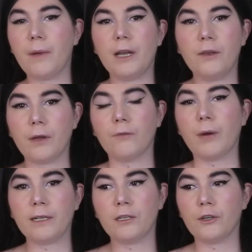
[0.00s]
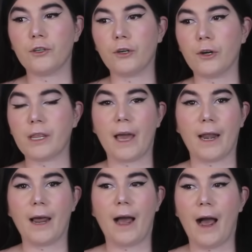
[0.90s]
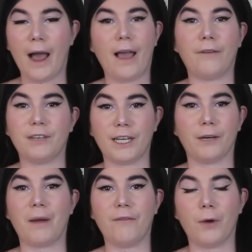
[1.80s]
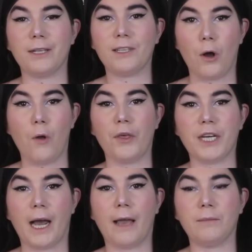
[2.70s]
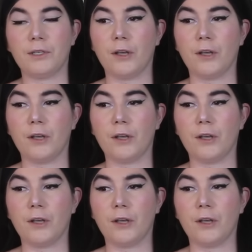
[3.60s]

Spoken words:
but you can rest assured that I have to hear my voice all the time,